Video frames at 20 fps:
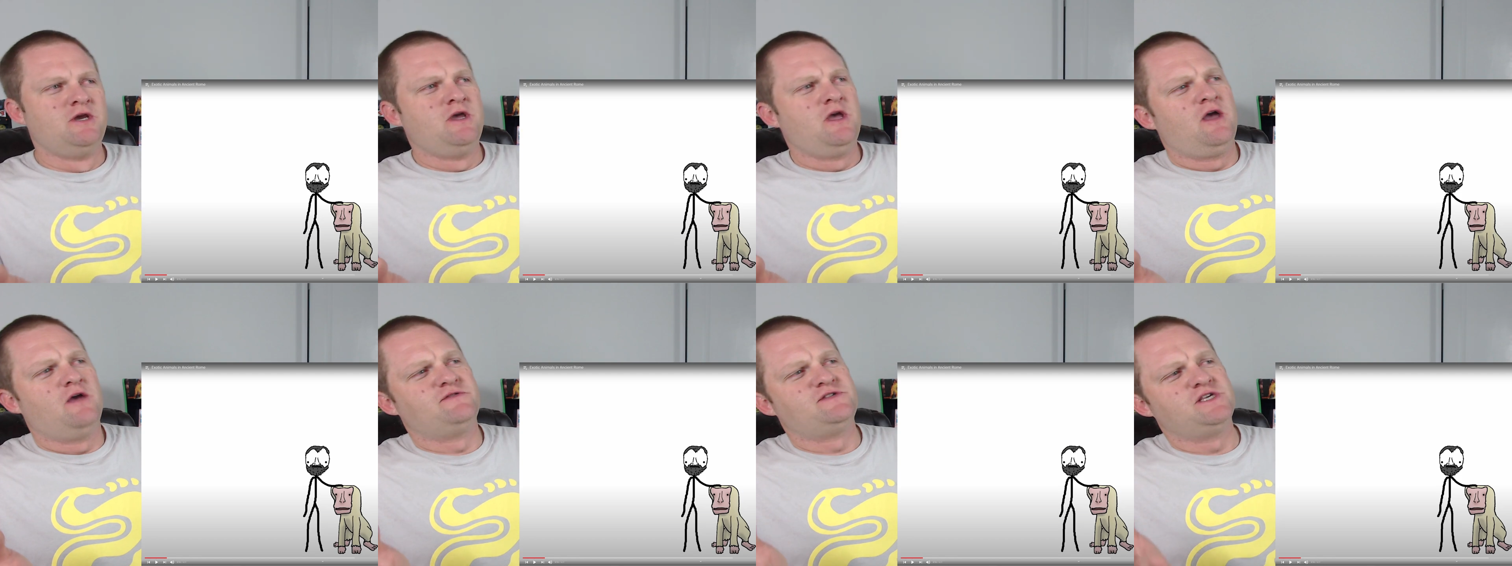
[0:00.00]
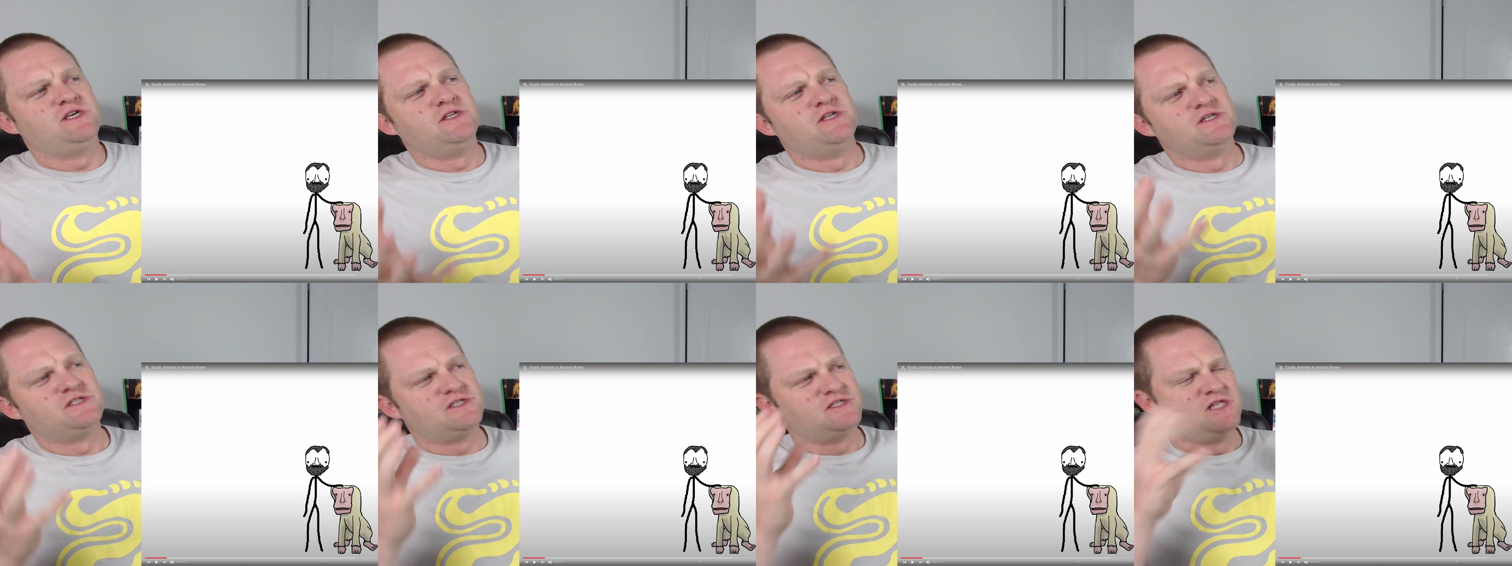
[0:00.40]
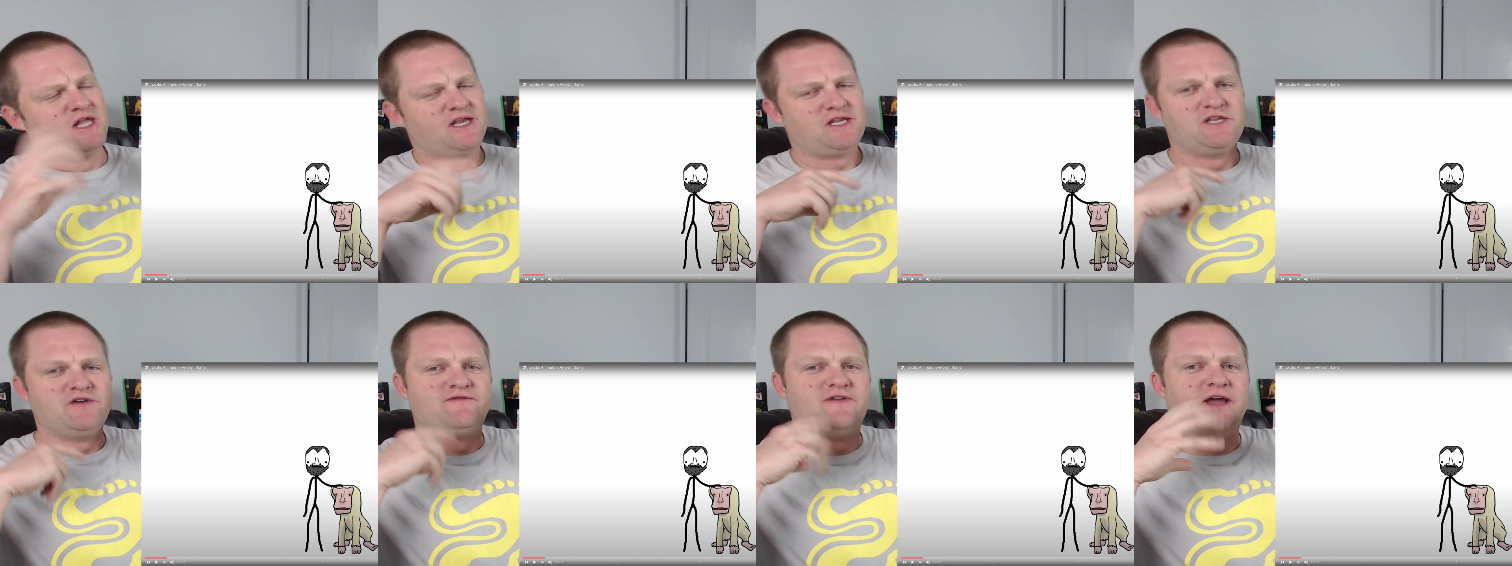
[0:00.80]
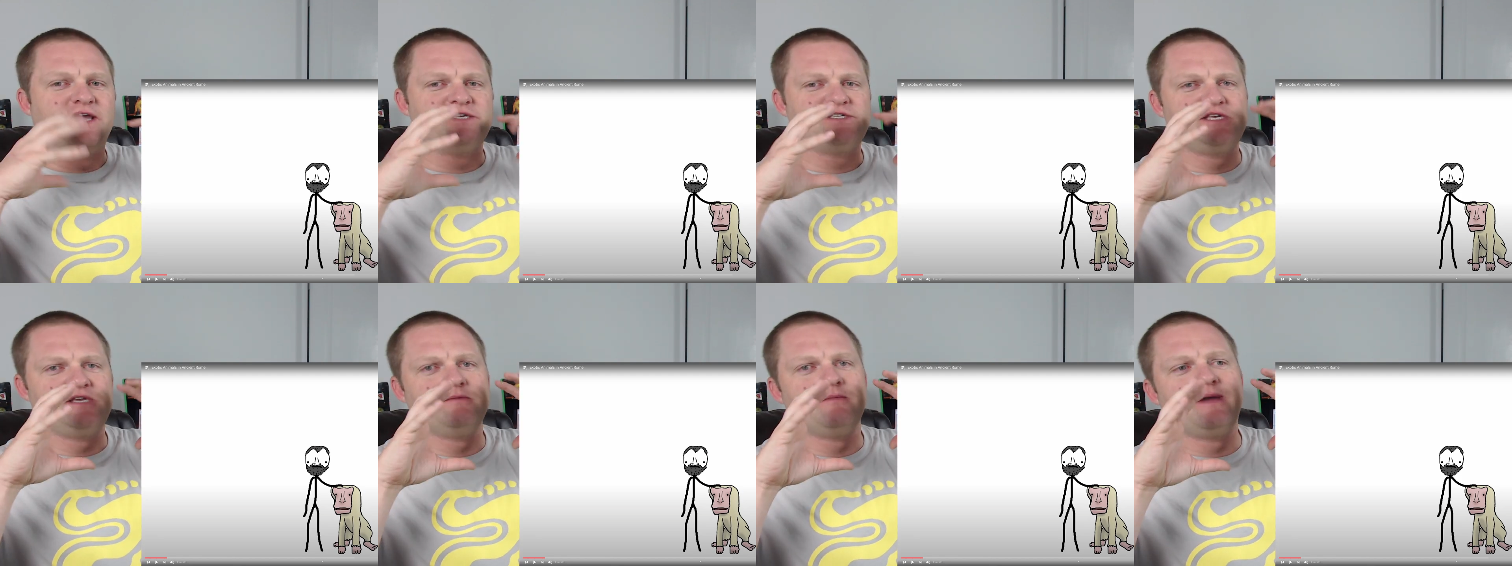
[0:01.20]
I've seen this like
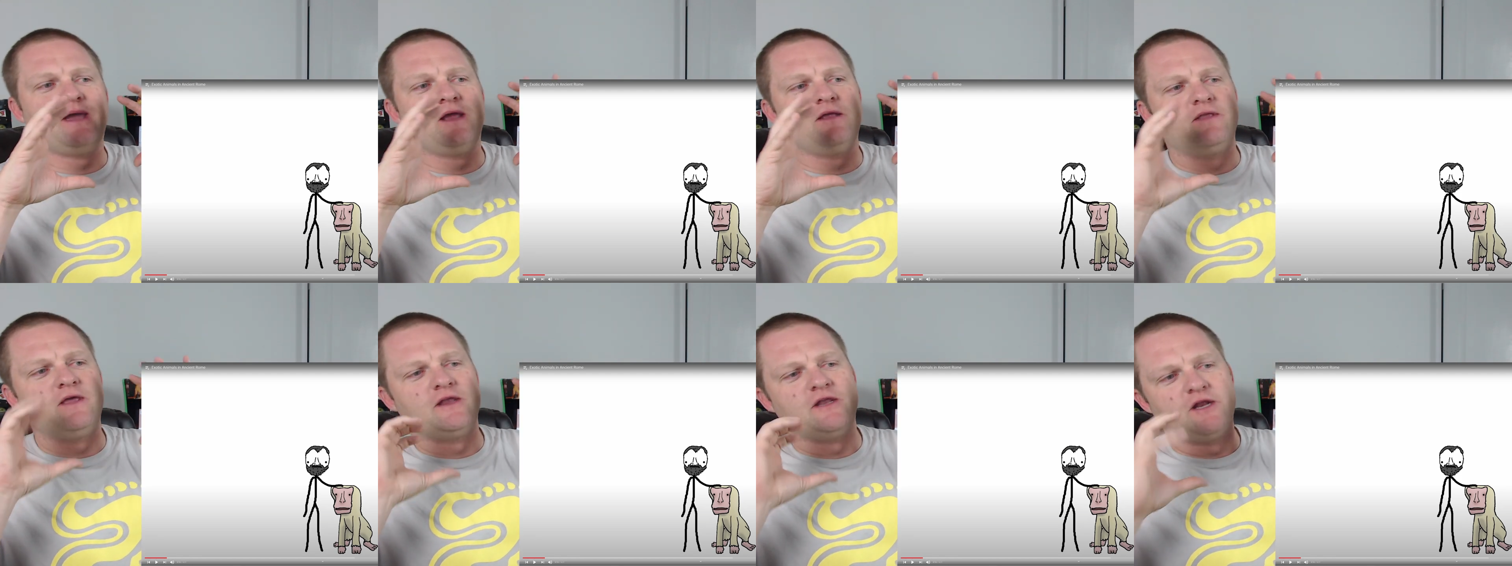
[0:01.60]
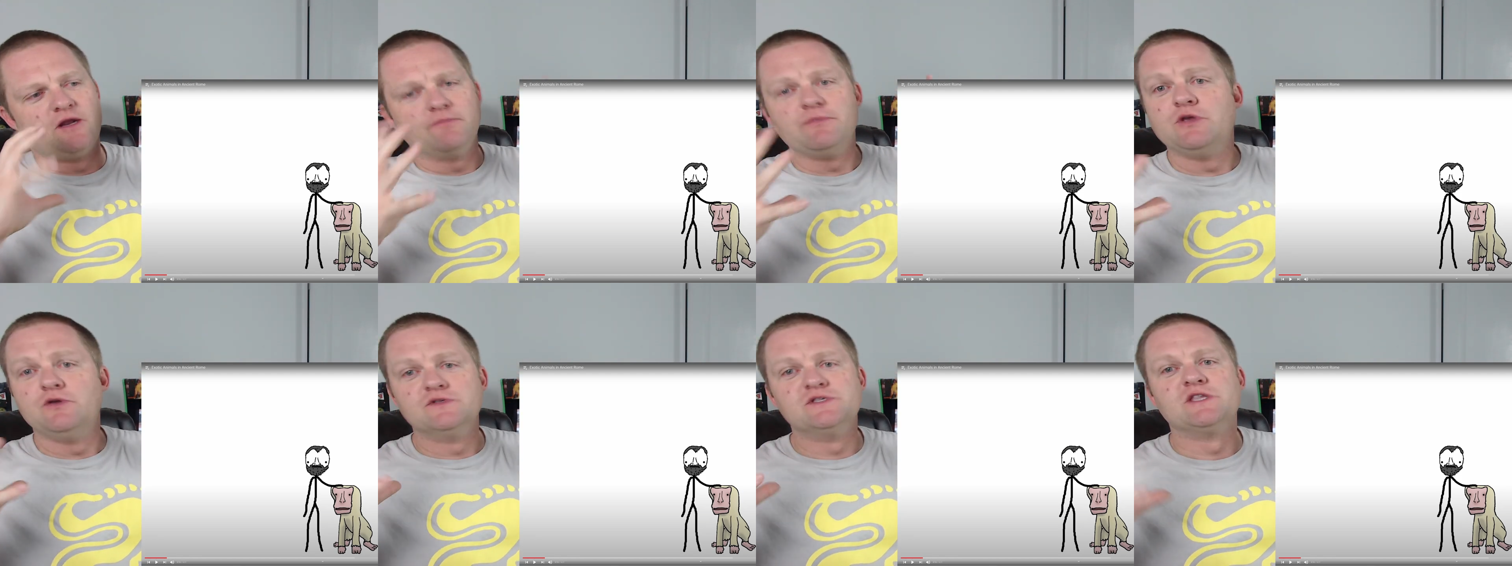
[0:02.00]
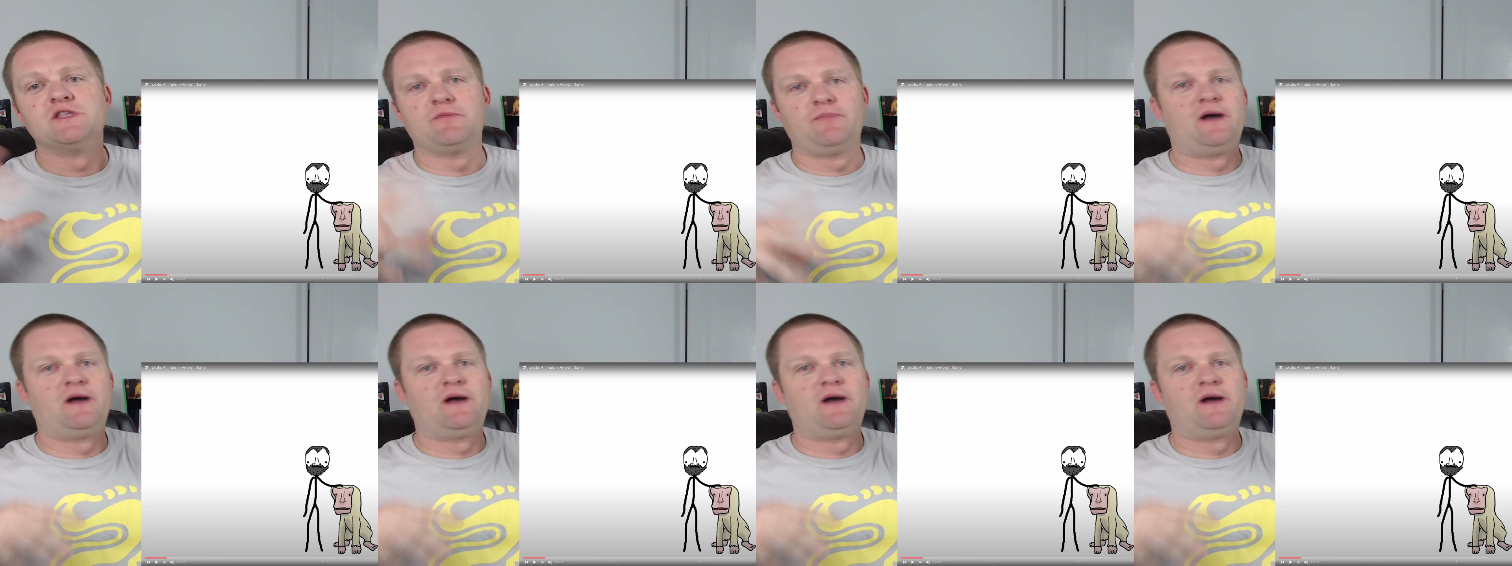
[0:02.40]
device he made that ended up using the